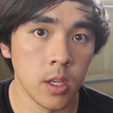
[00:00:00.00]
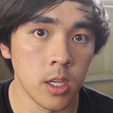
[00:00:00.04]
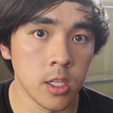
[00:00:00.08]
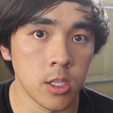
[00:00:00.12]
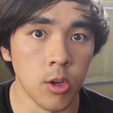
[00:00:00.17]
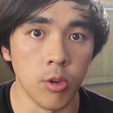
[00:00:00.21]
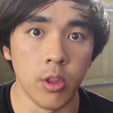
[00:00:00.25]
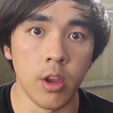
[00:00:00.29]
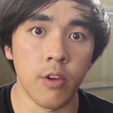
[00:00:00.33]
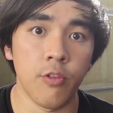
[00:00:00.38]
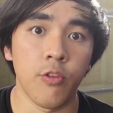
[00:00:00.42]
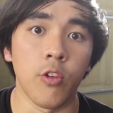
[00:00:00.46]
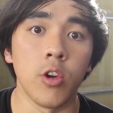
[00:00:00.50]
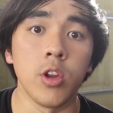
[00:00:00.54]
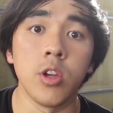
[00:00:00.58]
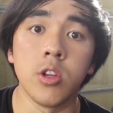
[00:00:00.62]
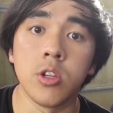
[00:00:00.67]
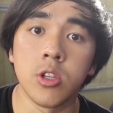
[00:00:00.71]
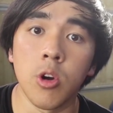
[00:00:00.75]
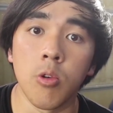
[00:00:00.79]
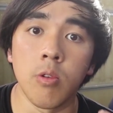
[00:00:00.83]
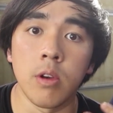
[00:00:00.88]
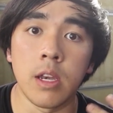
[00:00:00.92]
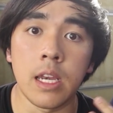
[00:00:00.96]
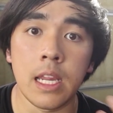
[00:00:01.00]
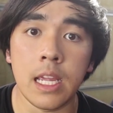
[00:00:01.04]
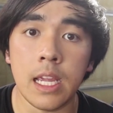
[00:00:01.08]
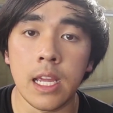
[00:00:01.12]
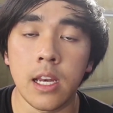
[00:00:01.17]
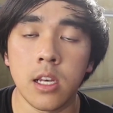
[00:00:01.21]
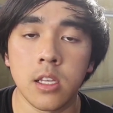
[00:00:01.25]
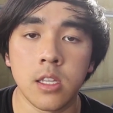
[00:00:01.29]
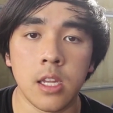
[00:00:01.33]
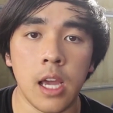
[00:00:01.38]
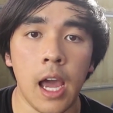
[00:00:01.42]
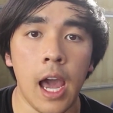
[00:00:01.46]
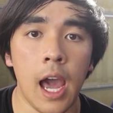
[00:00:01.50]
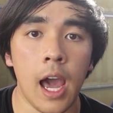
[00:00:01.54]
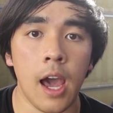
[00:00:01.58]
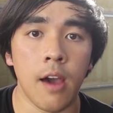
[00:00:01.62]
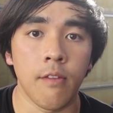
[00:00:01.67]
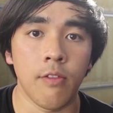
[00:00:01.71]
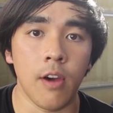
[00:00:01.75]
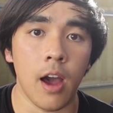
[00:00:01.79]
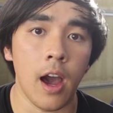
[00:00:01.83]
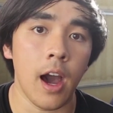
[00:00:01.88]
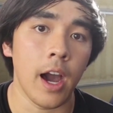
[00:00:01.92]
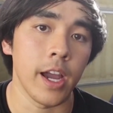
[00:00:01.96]
So therefore you don't need to
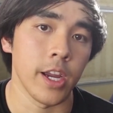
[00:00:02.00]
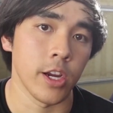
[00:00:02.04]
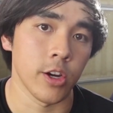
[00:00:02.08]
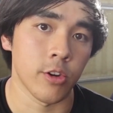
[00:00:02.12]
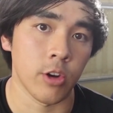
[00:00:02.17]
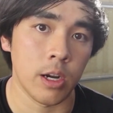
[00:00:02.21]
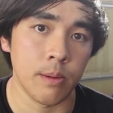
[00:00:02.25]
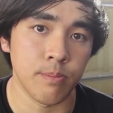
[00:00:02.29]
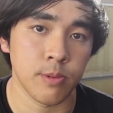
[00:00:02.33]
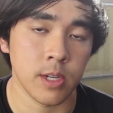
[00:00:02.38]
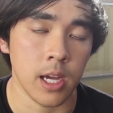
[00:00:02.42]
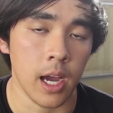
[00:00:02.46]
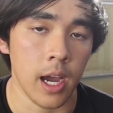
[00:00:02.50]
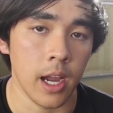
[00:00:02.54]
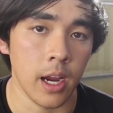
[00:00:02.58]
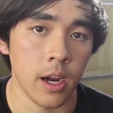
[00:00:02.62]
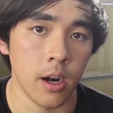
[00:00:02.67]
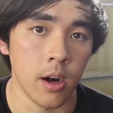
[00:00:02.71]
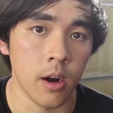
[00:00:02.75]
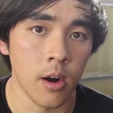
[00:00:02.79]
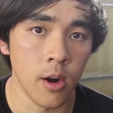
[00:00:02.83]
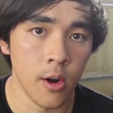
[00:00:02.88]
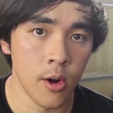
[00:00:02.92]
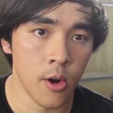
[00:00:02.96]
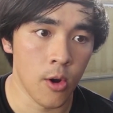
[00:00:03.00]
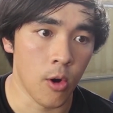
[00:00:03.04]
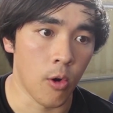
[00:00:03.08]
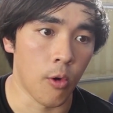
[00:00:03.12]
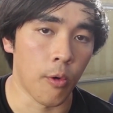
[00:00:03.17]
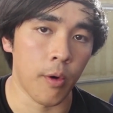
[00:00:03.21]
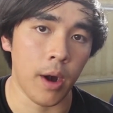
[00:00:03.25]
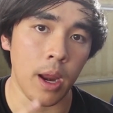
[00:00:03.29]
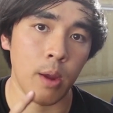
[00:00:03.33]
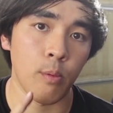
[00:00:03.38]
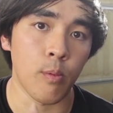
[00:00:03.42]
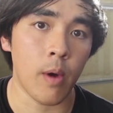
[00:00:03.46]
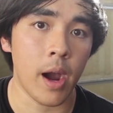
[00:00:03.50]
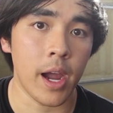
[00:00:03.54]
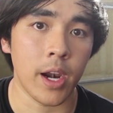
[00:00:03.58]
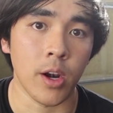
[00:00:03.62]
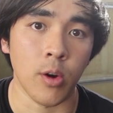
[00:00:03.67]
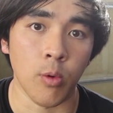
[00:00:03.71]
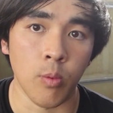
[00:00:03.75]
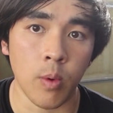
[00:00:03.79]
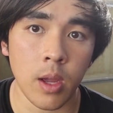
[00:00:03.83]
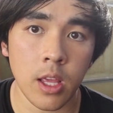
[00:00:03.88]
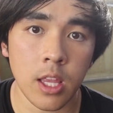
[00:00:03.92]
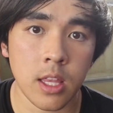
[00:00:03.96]
have a higher grip tire or a
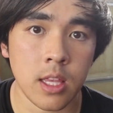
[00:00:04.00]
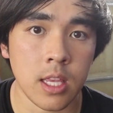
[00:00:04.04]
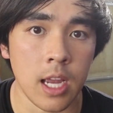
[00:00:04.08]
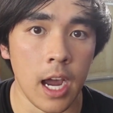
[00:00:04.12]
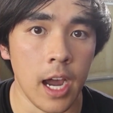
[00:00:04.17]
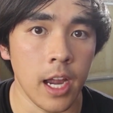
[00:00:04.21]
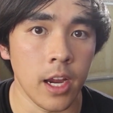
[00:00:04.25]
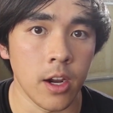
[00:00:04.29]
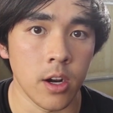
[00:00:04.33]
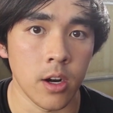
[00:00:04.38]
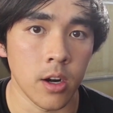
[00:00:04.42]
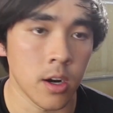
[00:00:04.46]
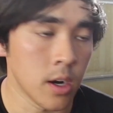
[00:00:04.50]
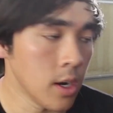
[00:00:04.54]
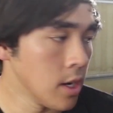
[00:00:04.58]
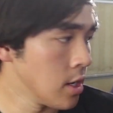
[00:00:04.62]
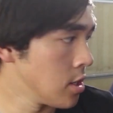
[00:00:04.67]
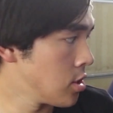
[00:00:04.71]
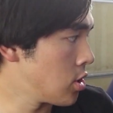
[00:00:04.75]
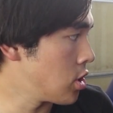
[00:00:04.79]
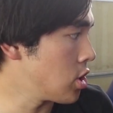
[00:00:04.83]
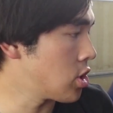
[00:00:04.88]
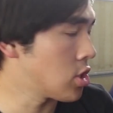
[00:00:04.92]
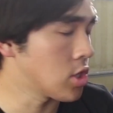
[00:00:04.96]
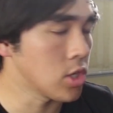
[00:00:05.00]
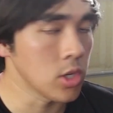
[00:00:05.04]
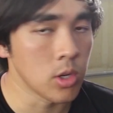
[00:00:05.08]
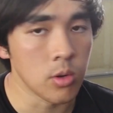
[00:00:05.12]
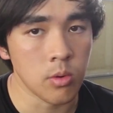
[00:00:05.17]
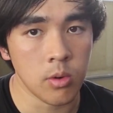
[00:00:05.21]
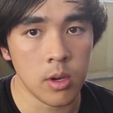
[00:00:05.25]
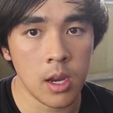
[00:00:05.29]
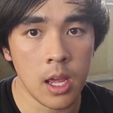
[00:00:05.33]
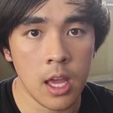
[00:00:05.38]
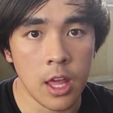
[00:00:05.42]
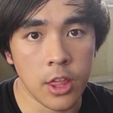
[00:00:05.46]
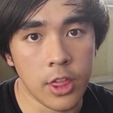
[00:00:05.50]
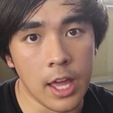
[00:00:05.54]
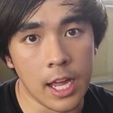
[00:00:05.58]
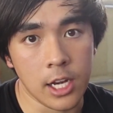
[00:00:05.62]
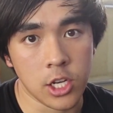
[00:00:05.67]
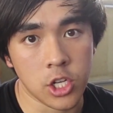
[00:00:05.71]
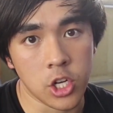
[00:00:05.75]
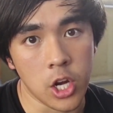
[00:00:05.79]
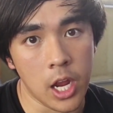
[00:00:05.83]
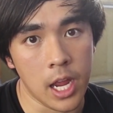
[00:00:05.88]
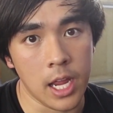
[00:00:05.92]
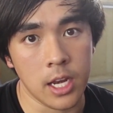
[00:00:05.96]
wider width tire to suit
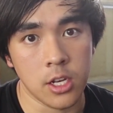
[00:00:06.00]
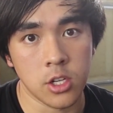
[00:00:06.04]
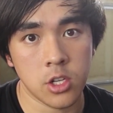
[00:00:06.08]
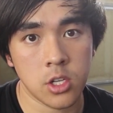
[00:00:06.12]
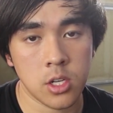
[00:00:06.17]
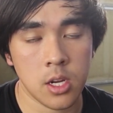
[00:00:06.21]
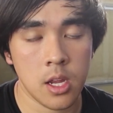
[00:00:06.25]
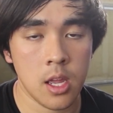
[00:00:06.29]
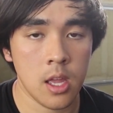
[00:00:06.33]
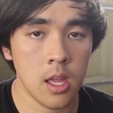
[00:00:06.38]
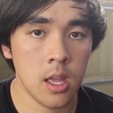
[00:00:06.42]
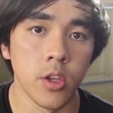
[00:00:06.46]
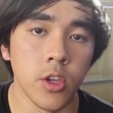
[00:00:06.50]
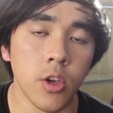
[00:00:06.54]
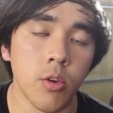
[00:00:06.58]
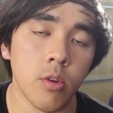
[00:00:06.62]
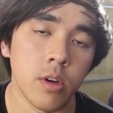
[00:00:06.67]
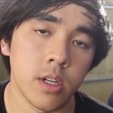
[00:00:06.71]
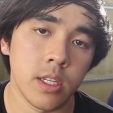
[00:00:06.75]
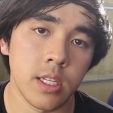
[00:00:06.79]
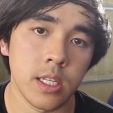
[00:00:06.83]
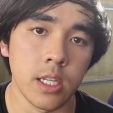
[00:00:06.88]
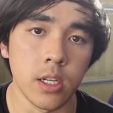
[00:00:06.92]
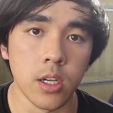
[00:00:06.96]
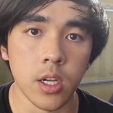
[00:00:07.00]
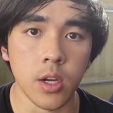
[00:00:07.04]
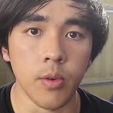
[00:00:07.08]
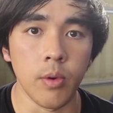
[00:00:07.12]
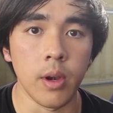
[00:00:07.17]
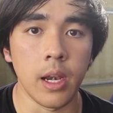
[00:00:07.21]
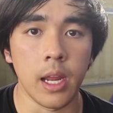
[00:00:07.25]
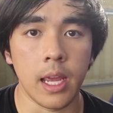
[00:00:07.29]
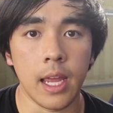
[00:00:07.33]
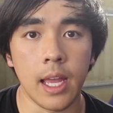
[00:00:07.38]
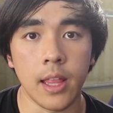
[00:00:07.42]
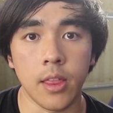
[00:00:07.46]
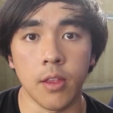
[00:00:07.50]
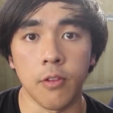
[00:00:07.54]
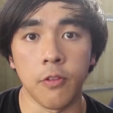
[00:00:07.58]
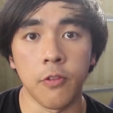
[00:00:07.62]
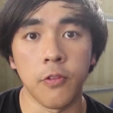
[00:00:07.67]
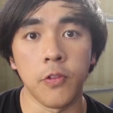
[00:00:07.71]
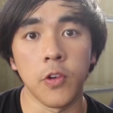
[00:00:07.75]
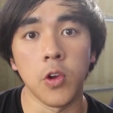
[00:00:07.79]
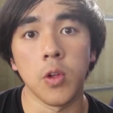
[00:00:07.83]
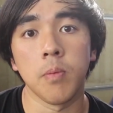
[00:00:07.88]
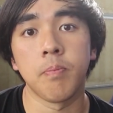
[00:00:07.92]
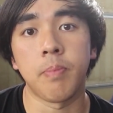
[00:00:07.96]
that change. You are still going to get the
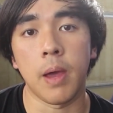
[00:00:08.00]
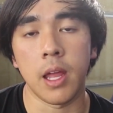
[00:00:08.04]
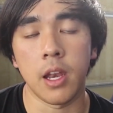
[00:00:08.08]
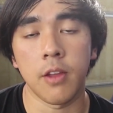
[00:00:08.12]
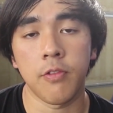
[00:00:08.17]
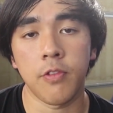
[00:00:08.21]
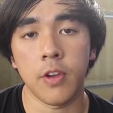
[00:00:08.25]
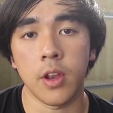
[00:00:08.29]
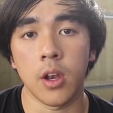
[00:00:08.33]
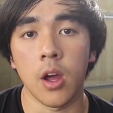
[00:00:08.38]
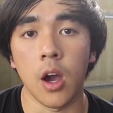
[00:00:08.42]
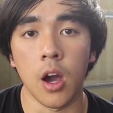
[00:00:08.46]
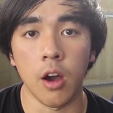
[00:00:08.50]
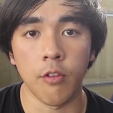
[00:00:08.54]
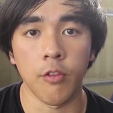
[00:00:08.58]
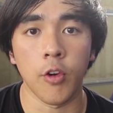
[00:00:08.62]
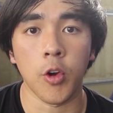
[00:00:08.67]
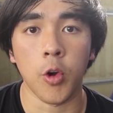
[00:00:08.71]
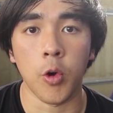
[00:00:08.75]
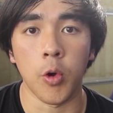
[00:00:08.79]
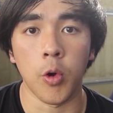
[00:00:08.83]
full benefit of a